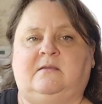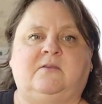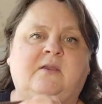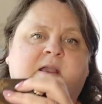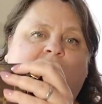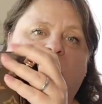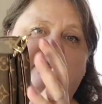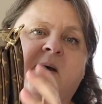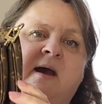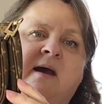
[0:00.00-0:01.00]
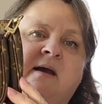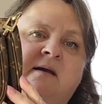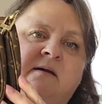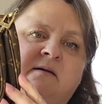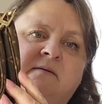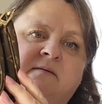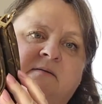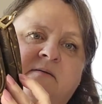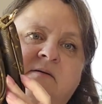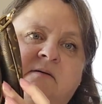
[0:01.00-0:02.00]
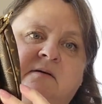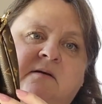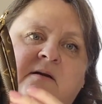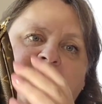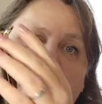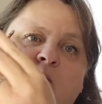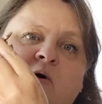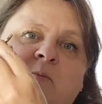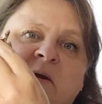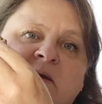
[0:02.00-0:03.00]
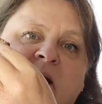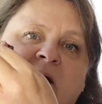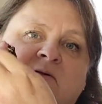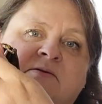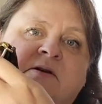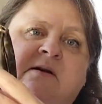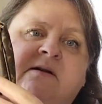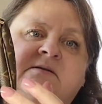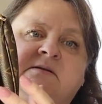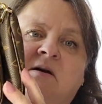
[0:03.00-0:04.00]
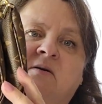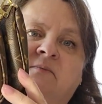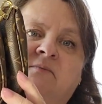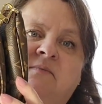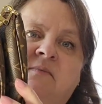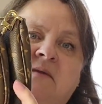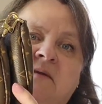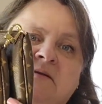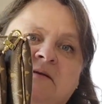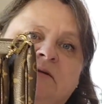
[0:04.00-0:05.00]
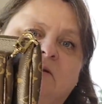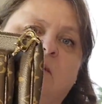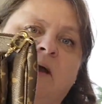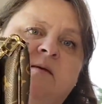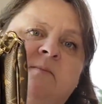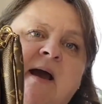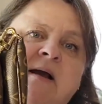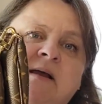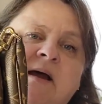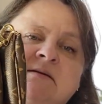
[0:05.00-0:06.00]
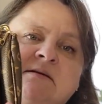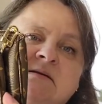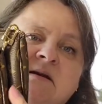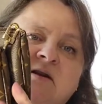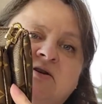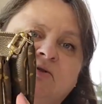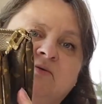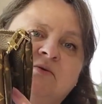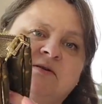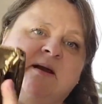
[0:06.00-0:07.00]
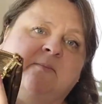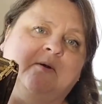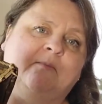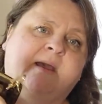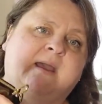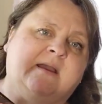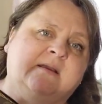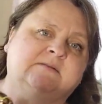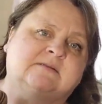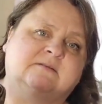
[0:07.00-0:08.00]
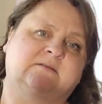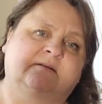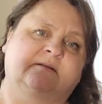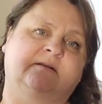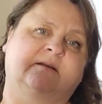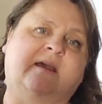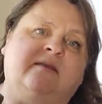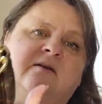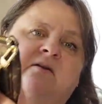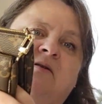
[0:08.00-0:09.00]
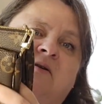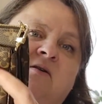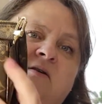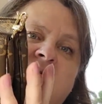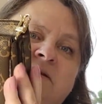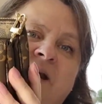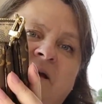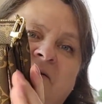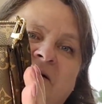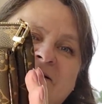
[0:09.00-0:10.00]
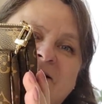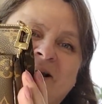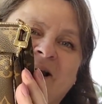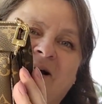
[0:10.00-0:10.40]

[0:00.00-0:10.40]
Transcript: you carry the bag. Now we're going to put the handles on it, so this is the way the bag lays. It's got two separate bags and they're hooked together. Isn't that